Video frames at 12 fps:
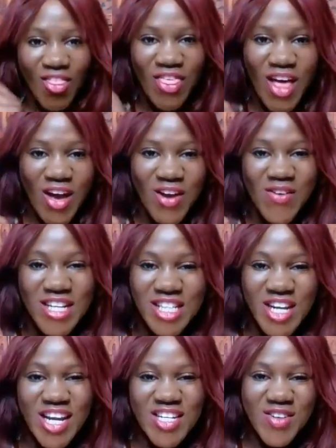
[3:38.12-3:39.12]
The
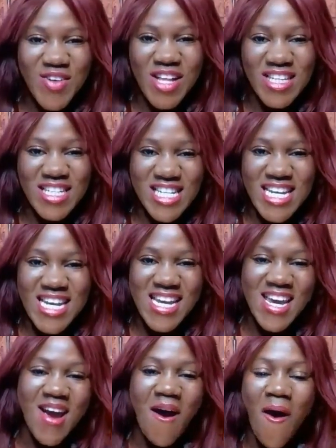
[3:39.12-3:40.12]
Commissioner
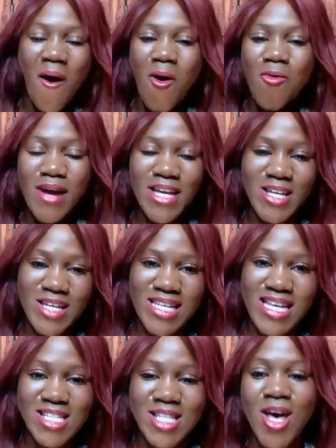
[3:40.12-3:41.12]
Trilogy. Oh my
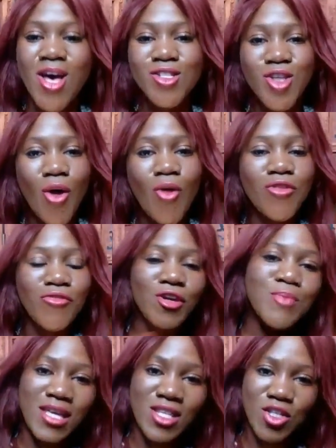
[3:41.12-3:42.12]
goodness. So the first
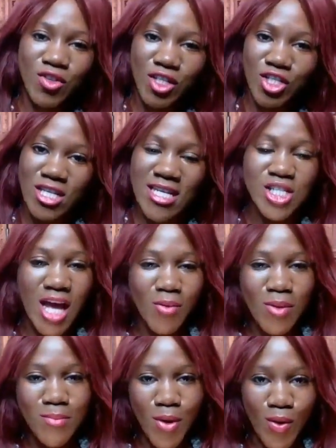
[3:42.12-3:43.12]
book in this trilogy is
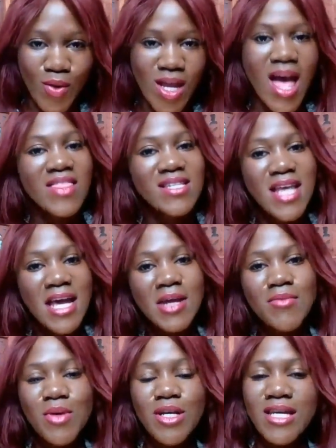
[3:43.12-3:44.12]
Shadow and Bone. The
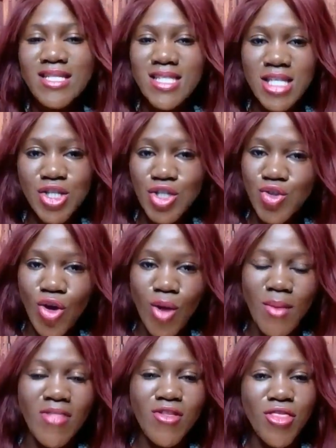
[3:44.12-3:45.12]
second book is Siege and
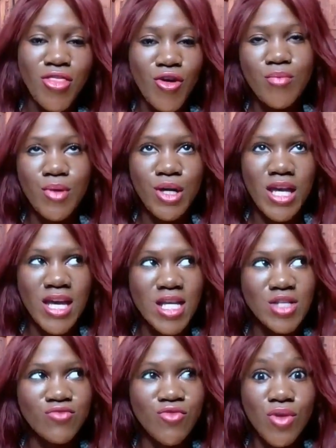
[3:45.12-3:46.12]
Storm, and the third book
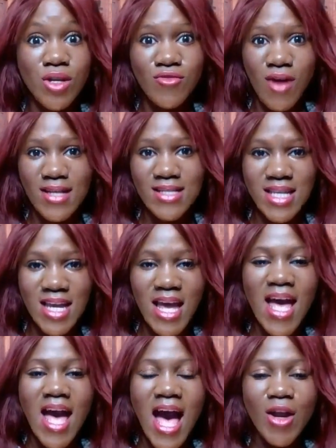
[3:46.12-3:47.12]
is Ruin and Rising.
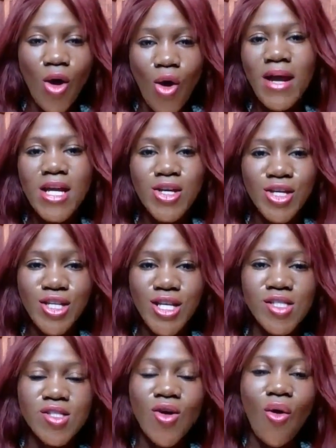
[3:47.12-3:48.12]
And oh my
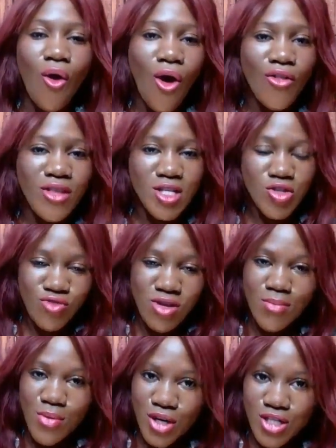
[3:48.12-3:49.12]
goodness, all these 3
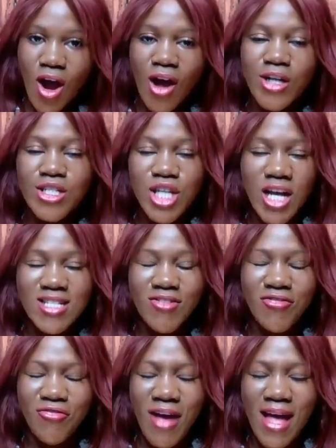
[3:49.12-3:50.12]
books are
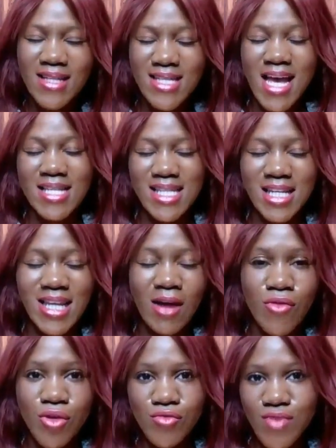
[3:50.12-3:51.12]
just fantastic. Now,
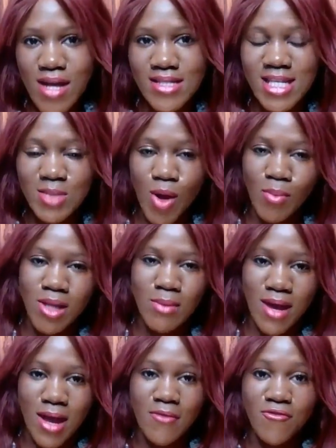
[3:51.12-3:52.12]
Ruin and Rising is probably
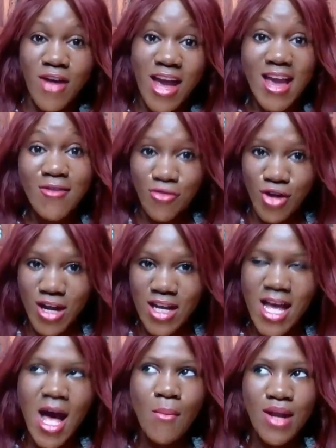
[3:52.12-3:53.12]
my favorite,
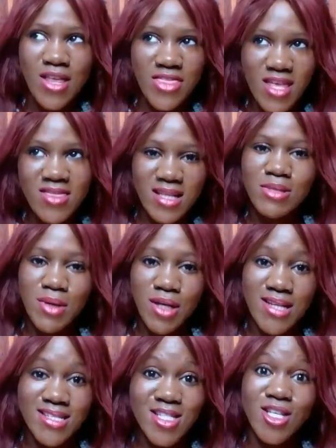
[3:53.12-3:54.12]
but I think that's simply
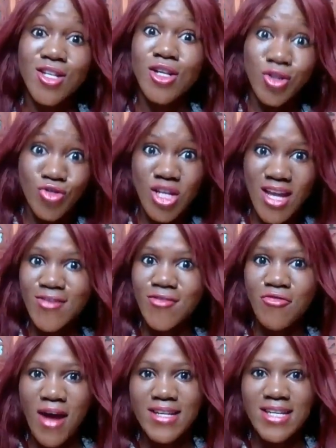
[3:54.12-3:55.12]
because it's the conclusion, and
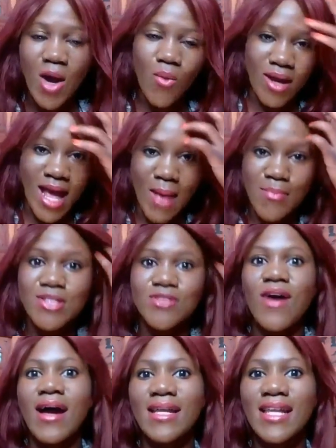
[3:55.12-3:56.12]
you find out what happens
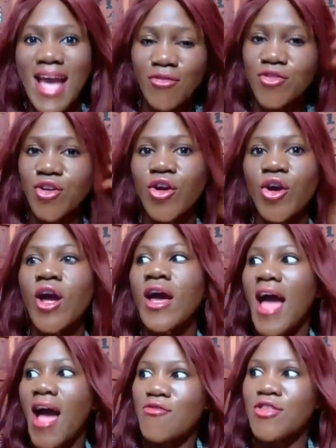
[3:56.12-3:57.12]
finally after
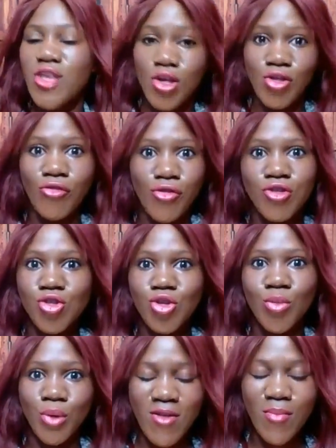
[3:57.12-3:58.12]
everything in the first
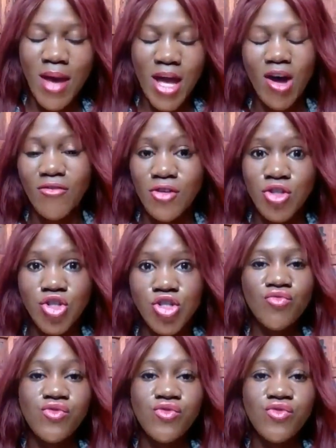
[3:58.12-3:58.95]
2 books, and the payoff is just